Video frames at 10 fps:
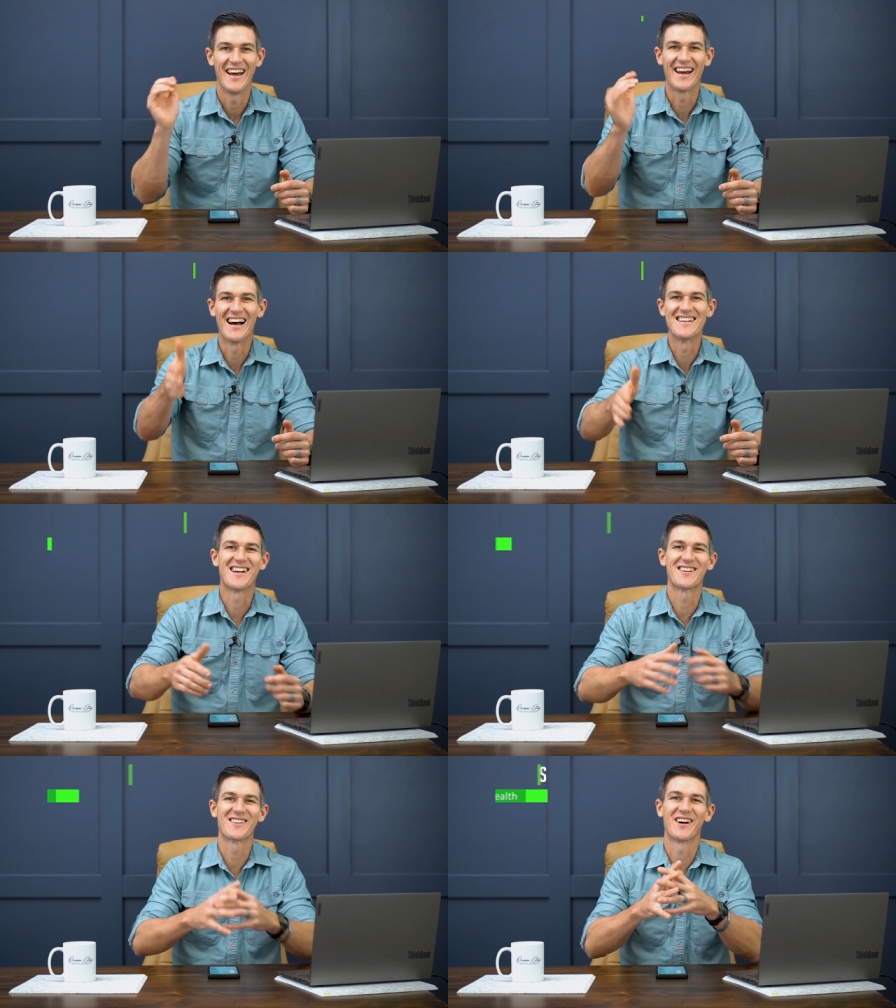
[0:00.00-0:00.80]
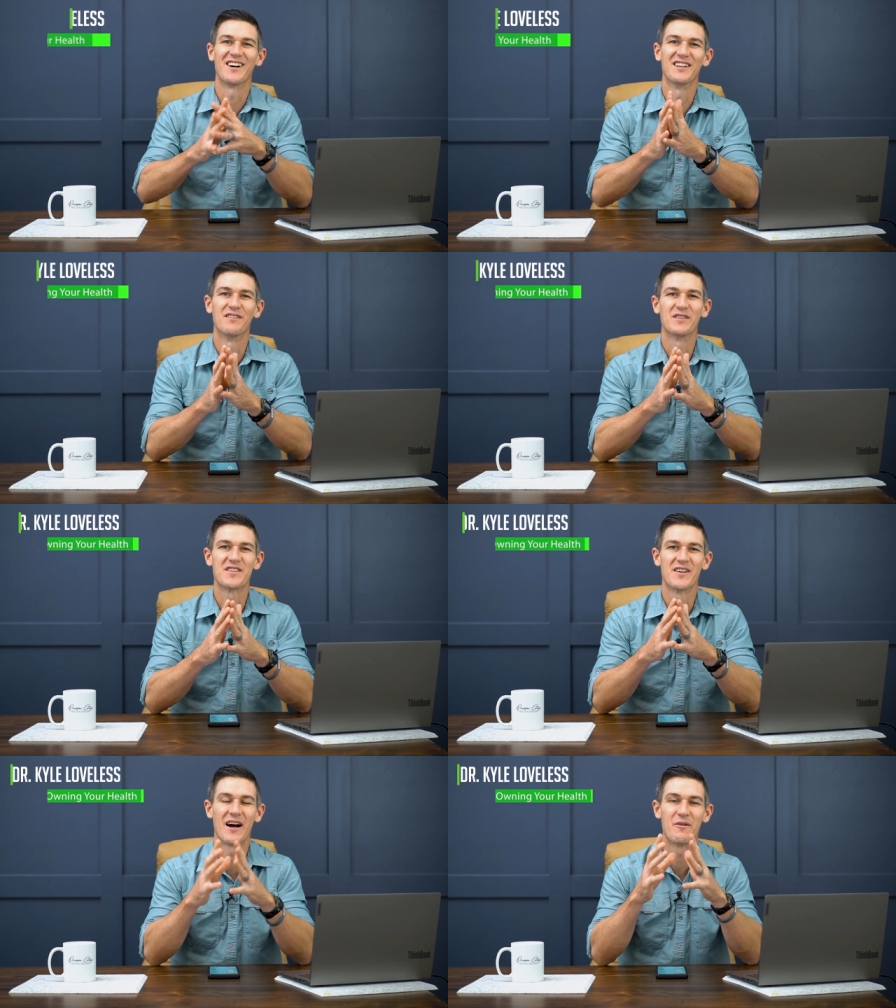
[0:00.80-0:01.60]
Hey guys, Dr. Kyle Loveless
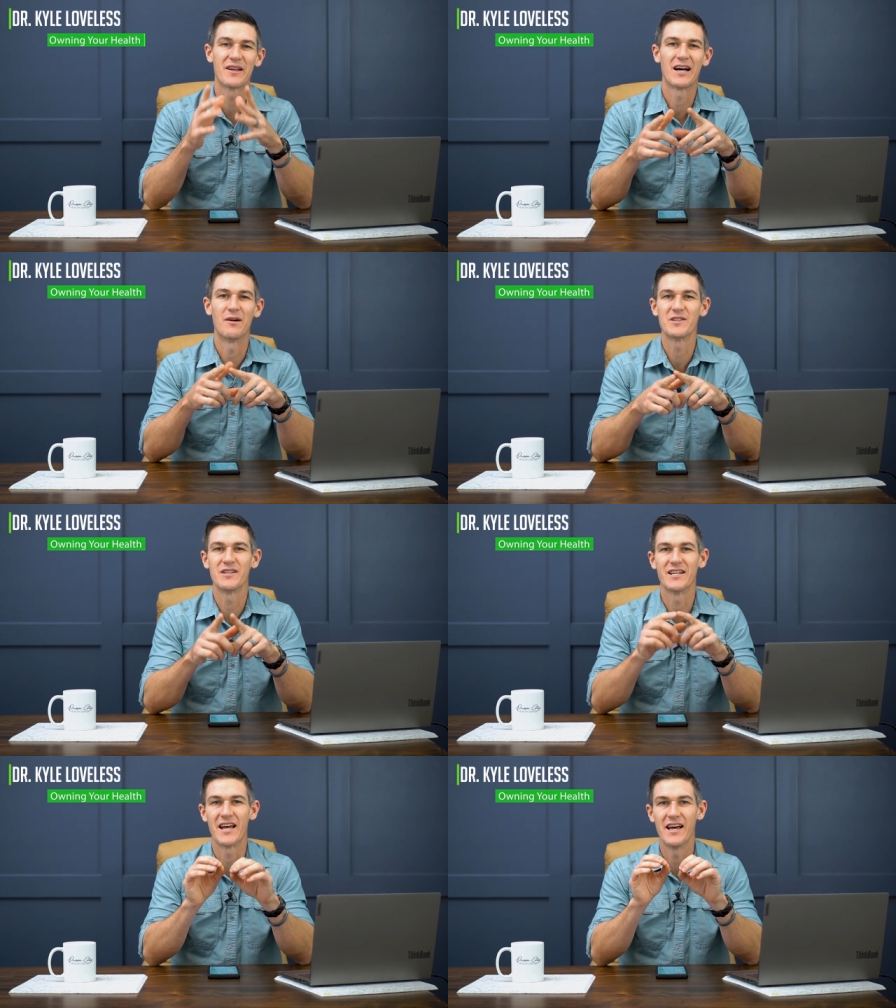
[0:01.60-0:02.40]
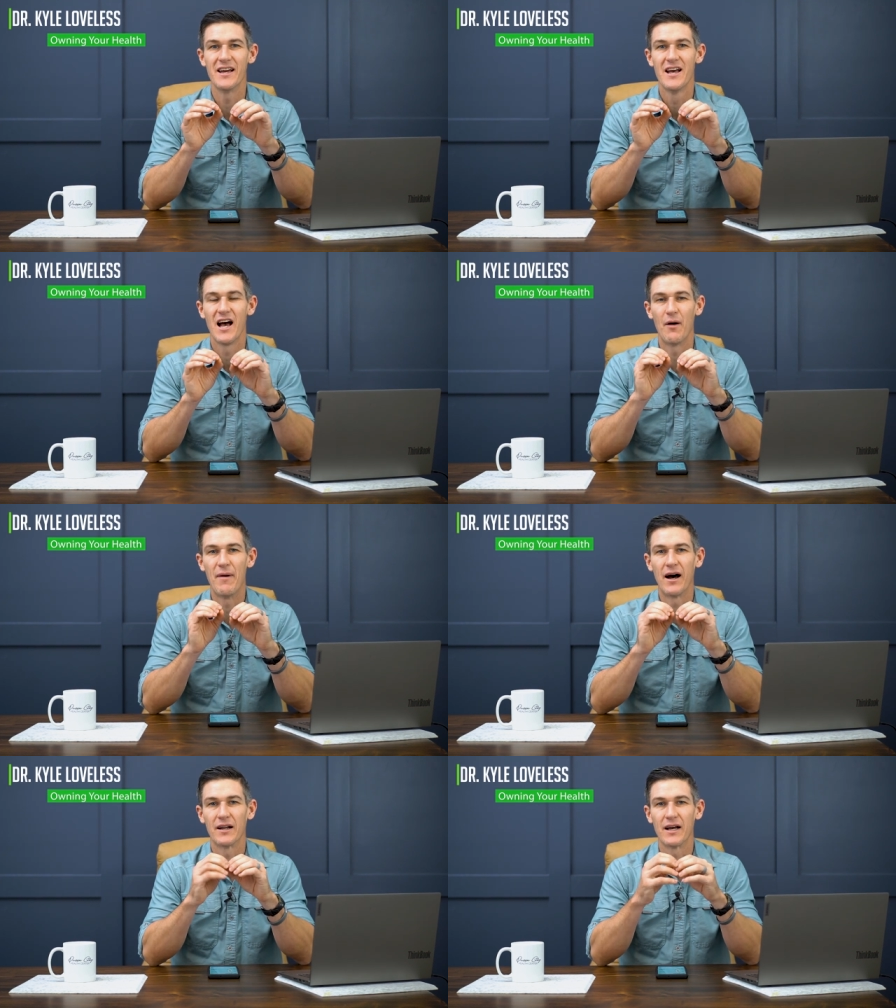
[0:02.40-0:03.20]
here. I want to come to you today
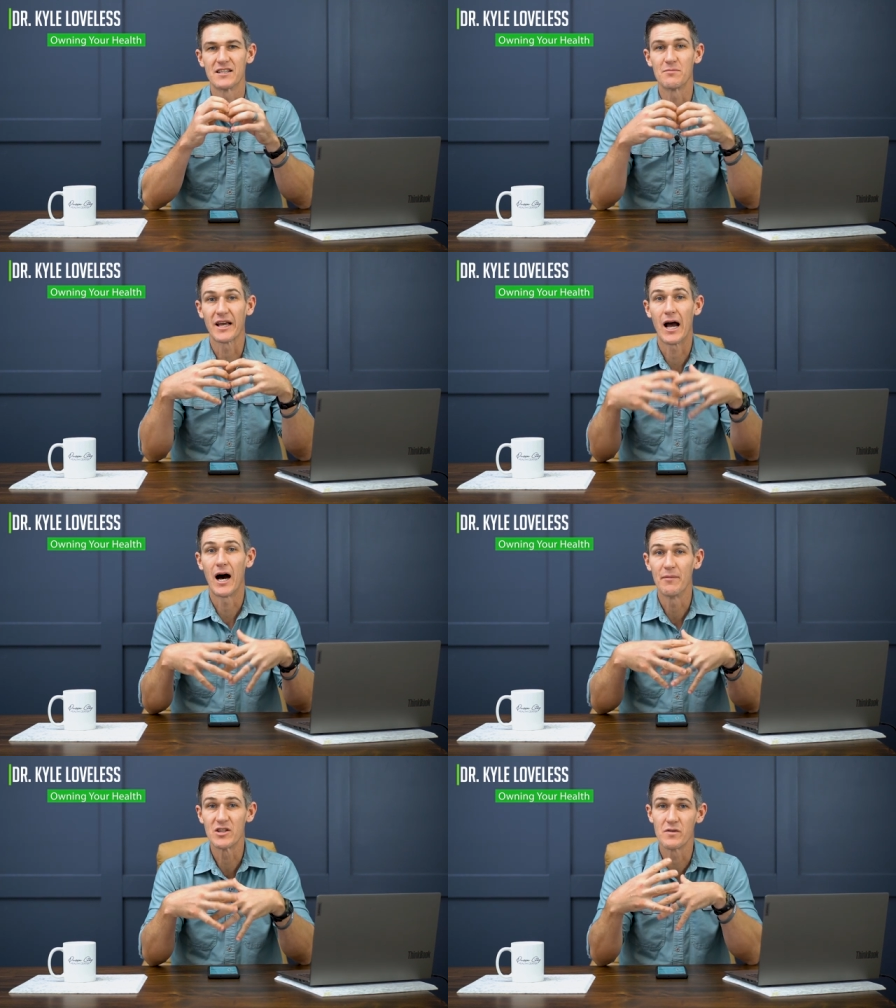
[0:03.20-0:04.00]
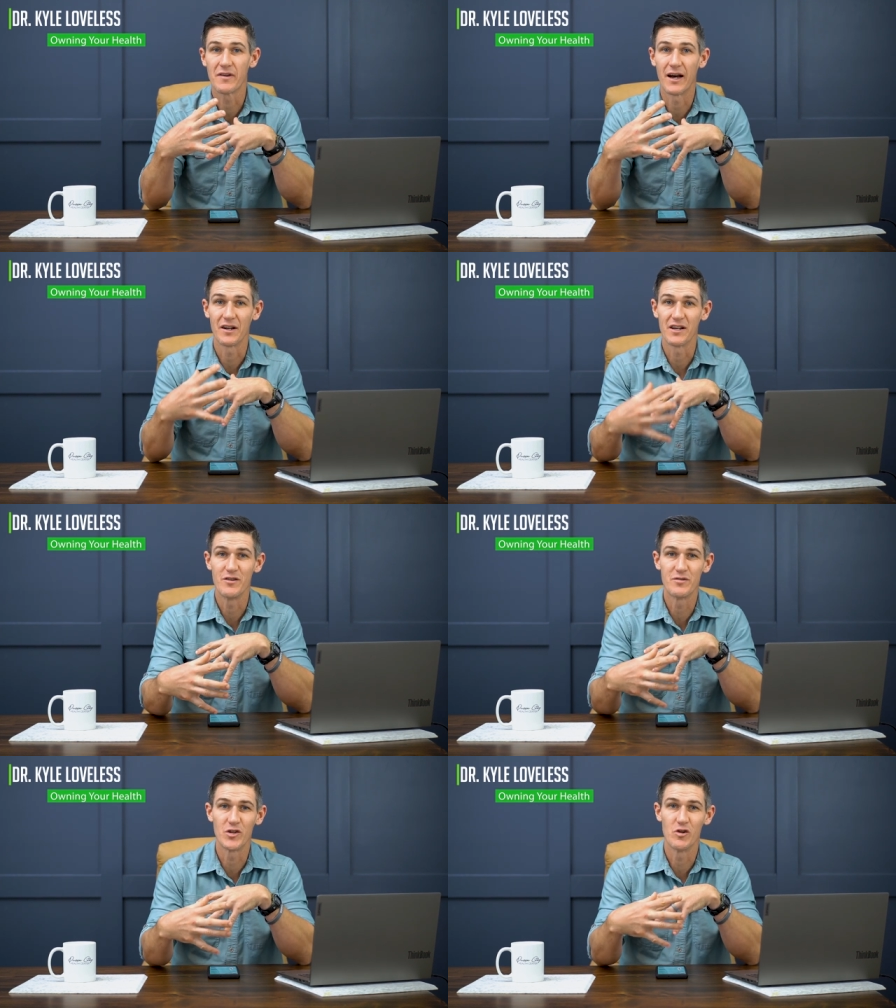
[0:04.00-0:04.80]
about some of the comments we've gotten on
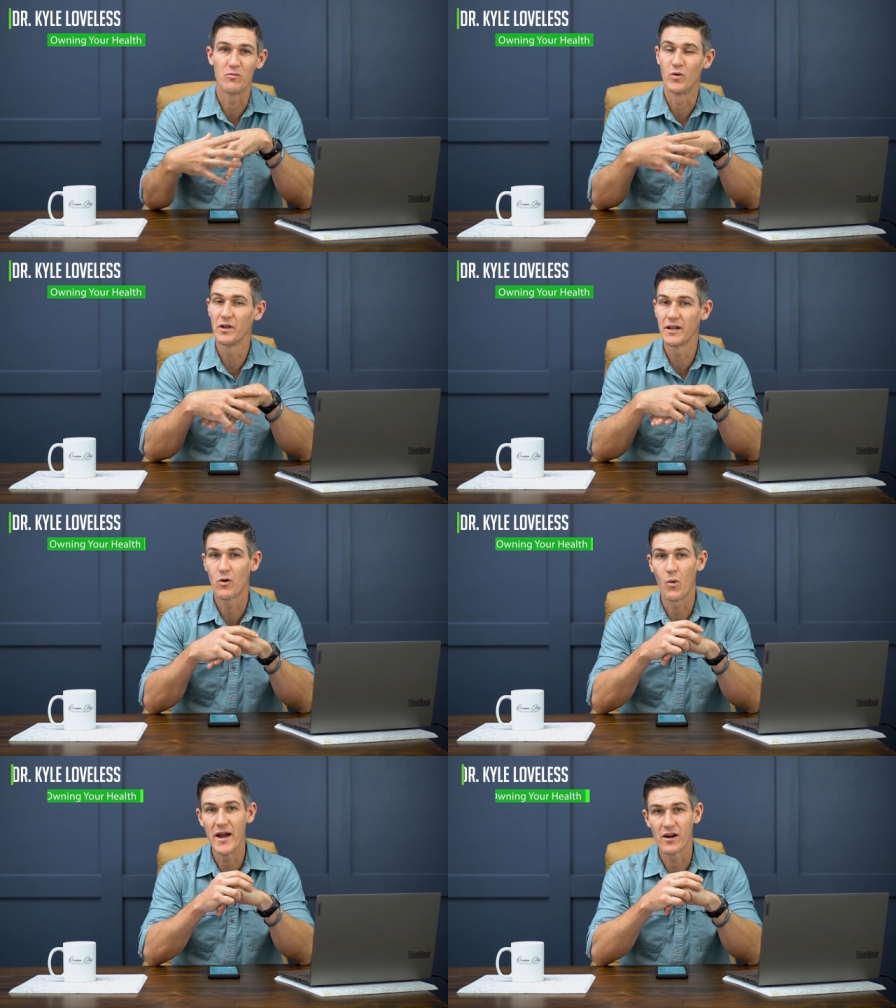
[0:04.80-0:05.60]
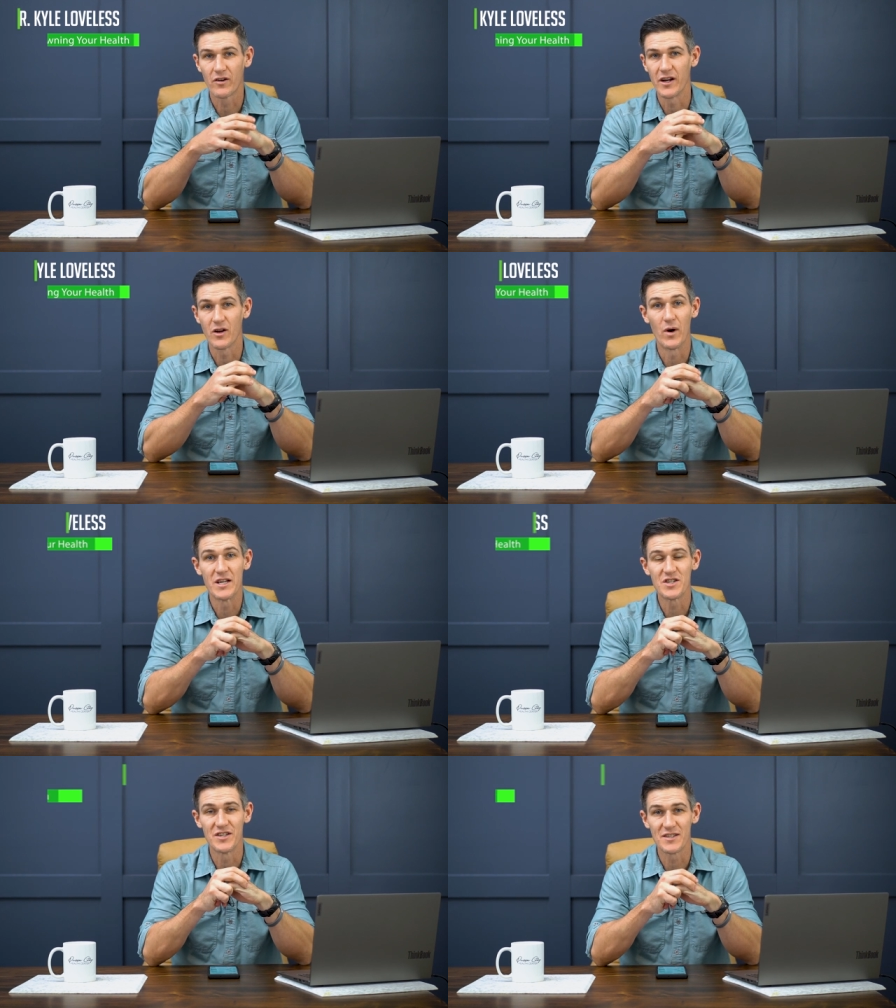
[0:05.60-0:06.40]
YouTube. Really great
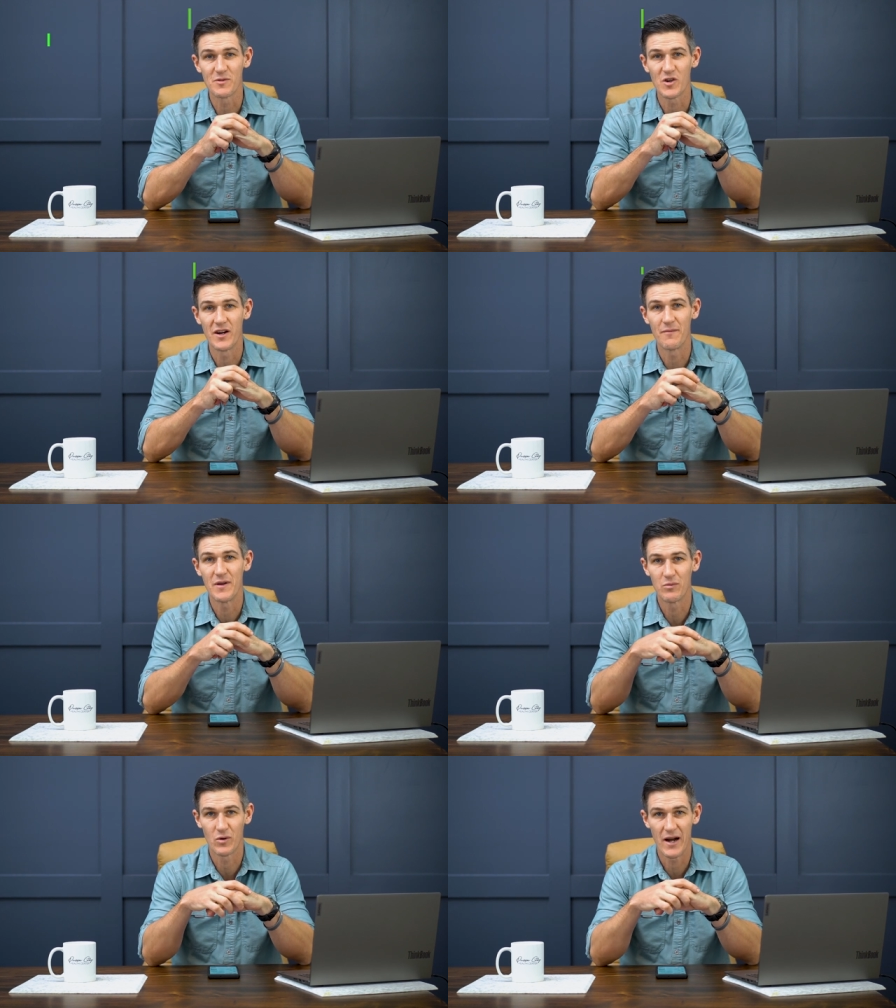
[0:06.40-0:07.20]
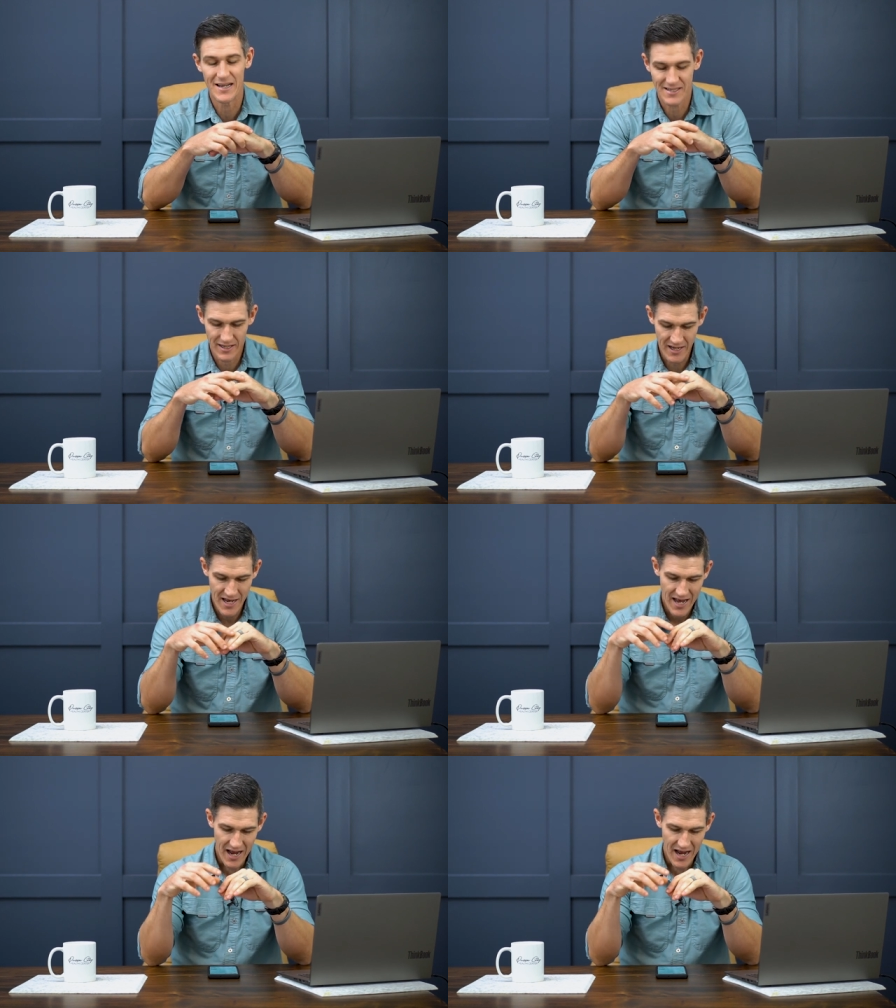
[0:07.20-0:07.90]
questions. I'm sorry that people were asking.